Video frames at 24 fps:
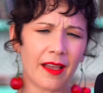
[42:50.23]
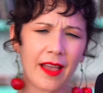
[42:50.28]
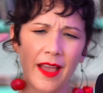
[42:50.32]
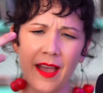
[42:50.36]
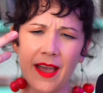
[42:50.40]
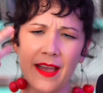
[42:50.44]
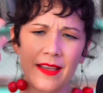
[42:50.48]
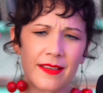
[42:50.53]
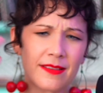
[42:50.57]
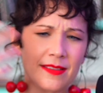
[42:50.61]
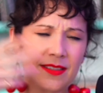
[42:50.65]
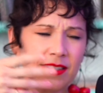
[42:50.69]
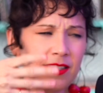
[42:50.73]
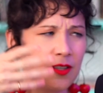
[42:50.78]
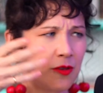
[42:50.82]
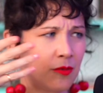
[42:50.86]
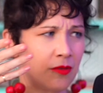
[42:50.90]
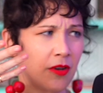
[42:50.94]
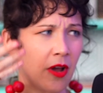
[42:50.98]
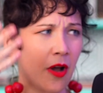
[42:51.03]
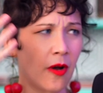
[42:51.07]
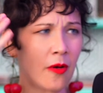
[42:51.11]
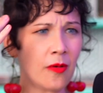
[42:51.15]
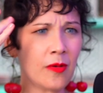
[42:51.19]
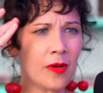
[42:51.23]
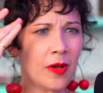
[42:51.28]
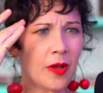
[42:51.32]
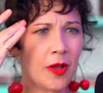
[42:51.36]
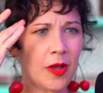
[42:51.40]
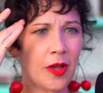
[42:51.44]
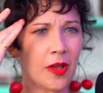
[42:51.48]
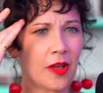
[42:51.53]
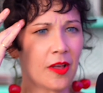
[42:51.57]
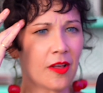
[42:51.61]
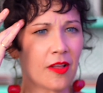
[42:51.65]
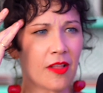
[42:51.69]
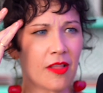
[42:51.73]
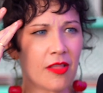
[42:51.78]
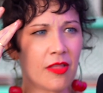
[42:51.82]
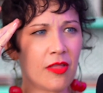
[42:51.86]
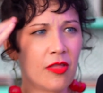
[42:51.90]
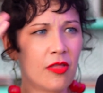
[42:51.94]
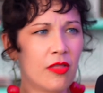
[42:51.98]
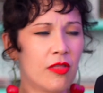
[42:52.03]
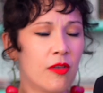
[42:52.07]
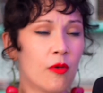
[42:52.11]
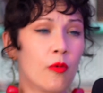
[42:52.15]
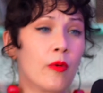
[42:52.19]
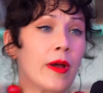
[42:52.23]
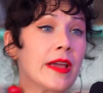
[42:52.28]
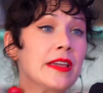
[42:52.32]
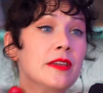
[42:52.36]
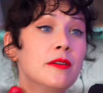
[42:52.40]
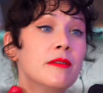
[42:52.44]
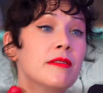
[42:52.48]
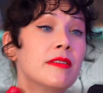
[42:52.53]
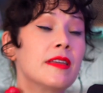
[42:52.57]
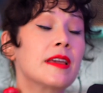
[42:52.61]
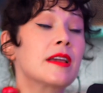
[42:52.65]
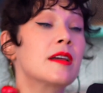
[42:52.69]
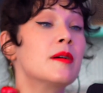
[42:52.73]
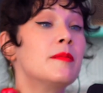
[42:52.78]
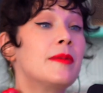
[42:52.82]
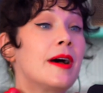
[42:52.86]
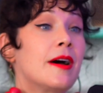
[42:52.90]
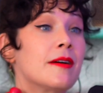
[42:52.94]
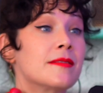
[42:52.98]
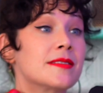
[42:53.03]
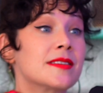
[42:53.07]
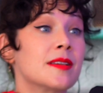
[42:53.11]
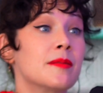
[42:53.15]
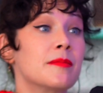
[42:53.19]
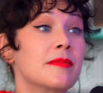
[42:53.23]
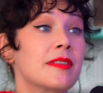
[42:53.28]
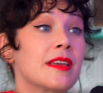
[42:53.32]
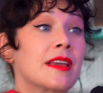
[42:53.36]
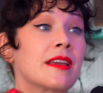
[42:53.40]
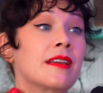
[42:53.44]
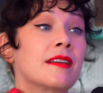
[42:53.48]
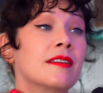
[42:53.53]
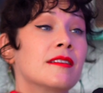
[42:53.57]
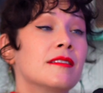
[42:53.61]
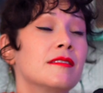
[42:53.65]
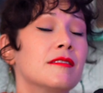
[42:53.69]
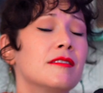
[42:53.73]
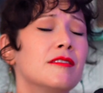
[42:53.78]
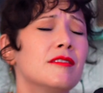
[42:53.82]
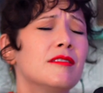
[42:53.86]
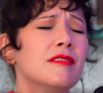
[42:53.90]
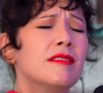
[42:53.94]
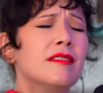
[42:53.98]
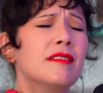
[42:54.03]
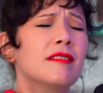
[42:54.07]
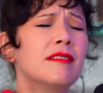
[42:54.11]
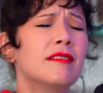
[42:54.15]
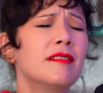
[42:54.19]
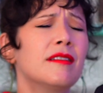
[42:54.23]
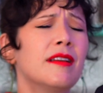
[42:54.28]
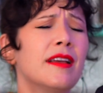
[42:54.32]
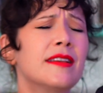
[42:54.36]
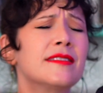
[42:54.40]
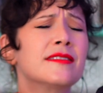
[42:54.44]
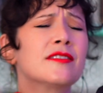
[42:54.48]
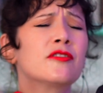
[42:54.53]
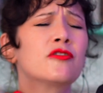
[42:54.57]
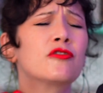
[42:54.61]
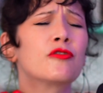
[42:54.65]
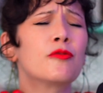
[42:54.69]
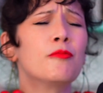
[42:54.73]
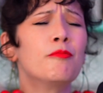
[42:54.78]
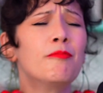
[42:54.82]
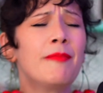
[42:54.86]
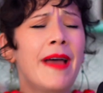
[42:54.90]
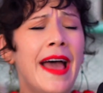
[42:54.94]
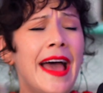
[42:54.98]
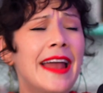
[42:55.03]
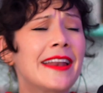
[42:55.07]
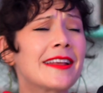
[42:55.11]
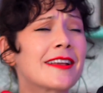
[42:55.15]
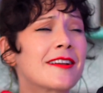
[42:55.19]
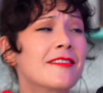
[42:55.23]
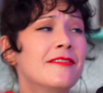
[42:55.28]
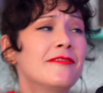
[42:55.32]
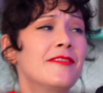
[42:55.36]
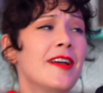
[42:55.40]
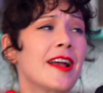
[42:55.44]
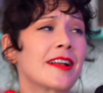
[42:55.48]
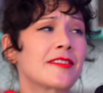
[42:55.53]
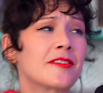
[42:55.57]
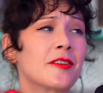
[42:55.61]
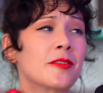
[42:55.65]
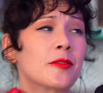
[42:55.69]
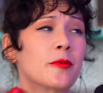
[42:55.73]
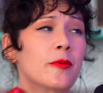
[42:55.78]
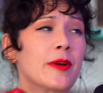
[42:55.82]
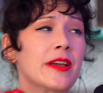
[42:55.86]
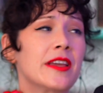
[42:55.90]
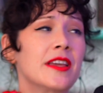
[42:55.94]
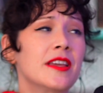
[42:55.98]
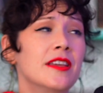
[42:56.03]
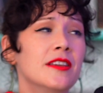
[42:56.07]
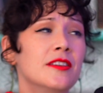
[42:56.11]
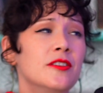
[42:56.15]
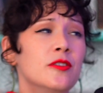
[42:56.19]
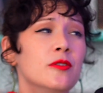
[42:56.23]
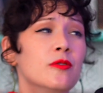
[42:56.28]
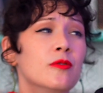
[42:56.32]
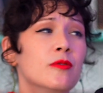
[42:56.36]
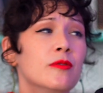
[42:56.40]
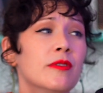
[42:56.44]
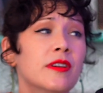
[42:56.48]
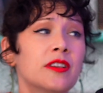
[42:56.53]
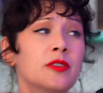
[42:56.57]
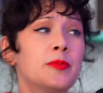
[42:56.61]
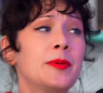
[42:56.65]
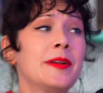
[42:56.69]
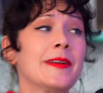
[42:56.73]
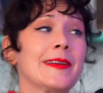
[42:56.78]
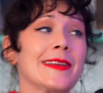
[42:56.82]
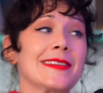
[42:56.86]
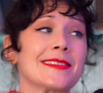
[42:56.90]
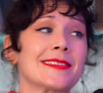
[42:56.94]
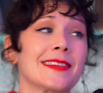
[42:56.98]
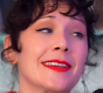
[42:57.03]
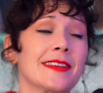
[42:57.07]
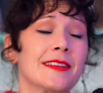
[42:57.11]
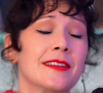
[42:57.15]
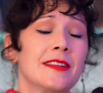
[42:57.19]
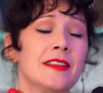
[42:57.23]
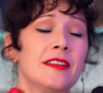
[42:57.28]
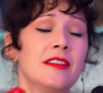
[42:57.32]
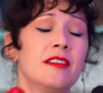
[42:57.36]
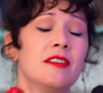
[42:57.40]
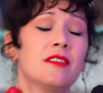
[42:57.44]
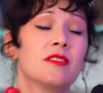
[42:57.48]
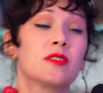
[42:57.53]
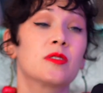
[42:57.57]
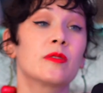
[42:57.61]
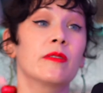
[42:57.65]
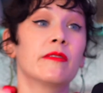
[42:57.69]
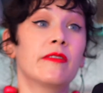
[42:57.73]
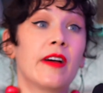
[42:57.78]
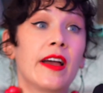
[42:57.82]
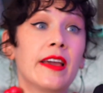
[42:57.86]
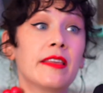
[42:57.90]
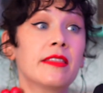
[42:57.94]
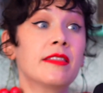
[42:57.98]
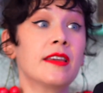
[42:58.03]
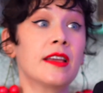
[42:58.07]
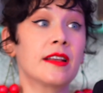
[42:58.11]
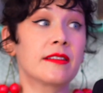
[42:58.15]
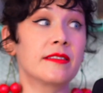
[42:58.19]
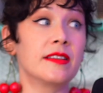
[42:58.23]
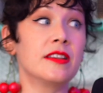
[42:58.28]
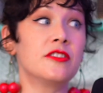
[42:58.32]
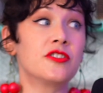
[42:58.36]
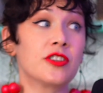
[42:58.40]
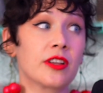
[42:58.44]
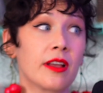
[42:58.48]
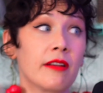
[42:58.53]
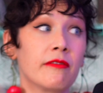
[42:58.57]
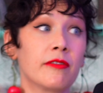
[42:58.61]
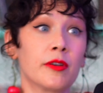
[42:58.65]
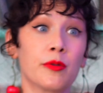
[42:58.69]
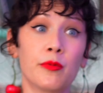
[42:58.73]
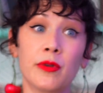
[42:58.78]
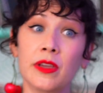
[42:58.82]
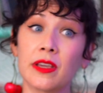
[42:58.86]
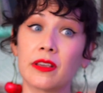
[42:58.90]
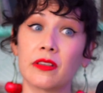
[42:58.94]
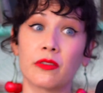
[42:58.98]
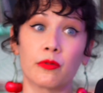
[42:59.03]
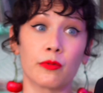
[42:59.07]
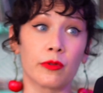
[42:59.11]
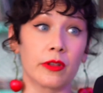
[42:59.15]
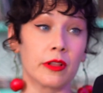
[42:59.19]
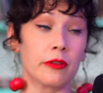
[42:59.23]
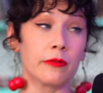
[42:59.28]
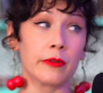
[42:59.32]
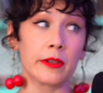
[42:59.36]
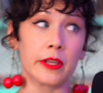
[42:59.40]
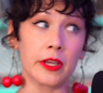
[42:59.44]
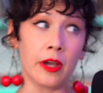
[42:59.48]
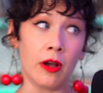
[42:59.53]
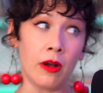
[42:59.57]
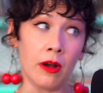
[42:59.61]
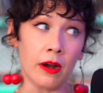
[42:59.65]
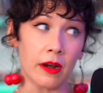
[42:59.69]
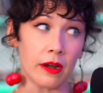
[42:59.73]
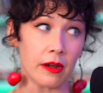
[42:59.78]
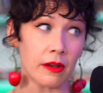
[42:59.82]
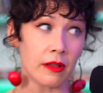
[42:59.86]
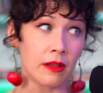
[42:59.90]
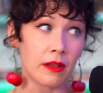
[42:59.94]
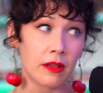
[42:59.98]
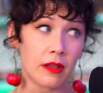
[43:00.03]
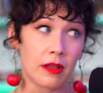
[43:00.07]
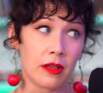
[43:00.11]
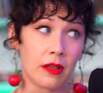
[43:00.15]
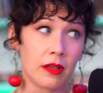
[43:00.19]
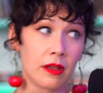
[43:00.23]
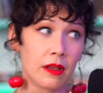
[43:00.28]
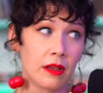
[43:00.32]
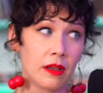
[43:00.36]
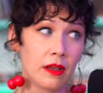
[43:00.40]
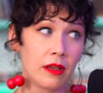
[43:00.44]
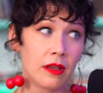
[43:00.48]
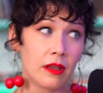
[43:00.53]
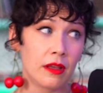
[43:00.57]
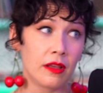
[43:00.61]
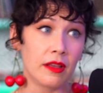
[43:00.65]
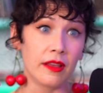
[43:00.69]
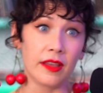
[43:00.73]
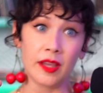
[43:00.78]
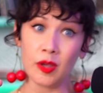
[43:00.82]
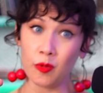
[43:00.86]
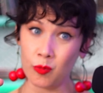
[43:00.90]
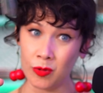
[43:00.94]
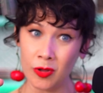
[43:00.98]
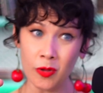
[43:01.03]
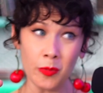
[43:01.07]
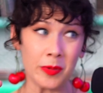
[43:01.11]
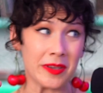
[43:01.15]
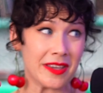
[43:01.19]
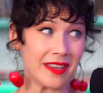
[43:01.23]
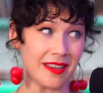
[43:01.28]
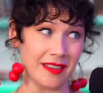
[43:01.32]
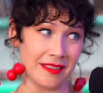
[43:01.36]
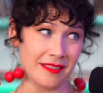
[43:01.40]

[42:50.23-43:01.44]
as you know, the way you think about something has a dramatic effect on the way you experience it. So if I think teaching every week is really, really hard, it will be.